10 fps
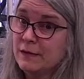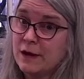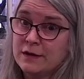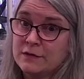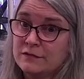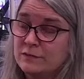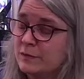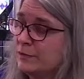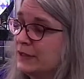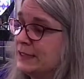a lot of
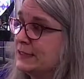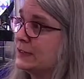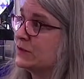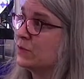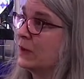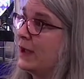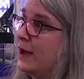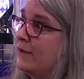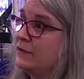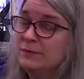places will
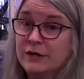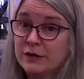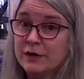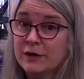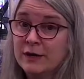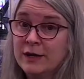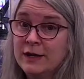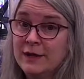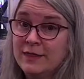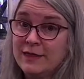have a mirror
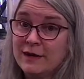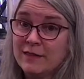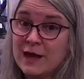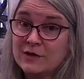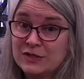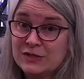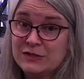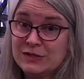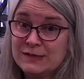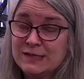that allows
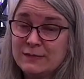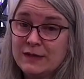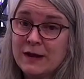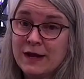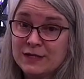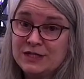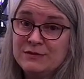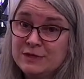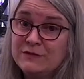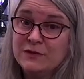you to see behind
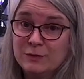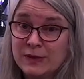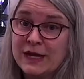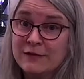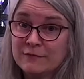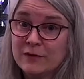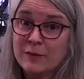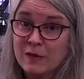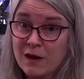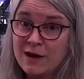you if you're playing
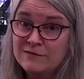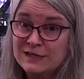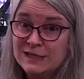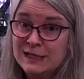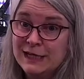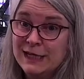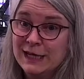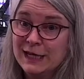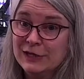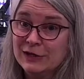from a loft
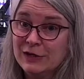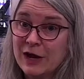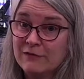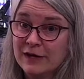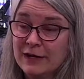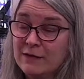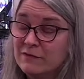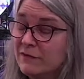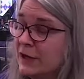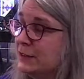and you're not right
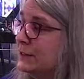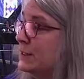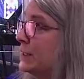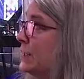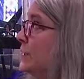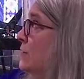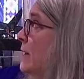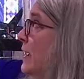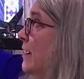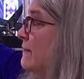up front you
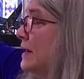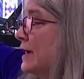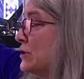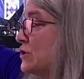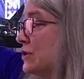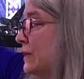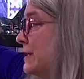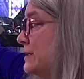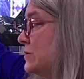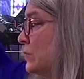may have an extra
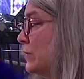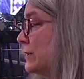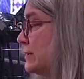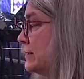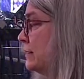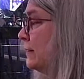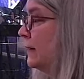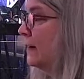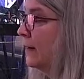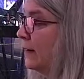light source
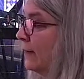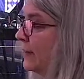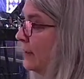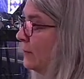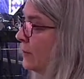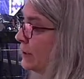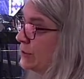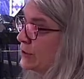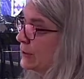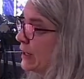that you want
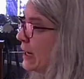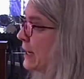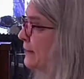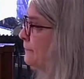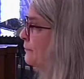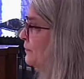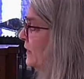to turn on.